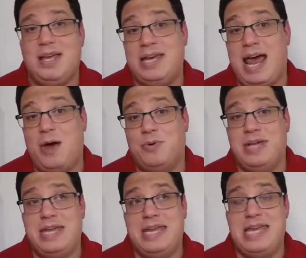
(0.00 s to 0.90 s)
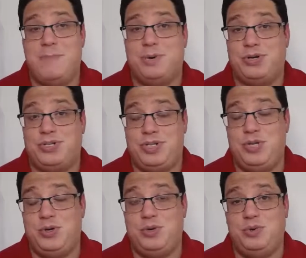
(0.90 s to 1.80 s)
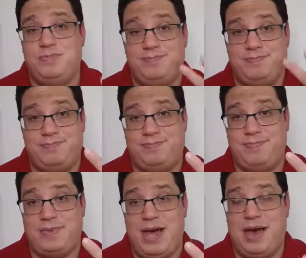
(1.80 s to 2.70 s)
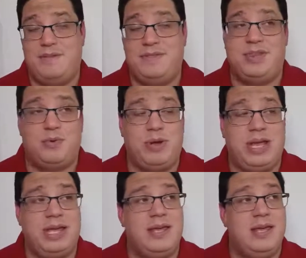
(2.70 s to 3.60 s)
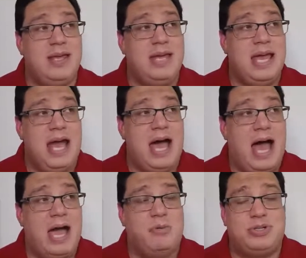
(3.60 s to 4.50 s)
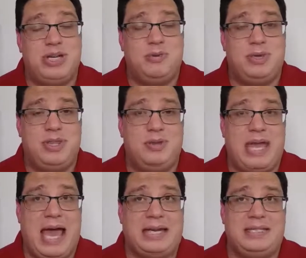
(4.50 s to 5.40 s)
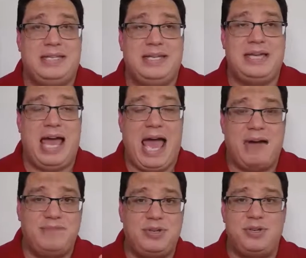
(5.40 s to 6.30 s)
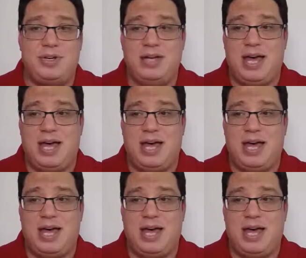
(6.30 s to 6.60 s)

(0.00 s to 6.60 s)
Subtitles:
Now, number 2 of the 3, I will share with you that after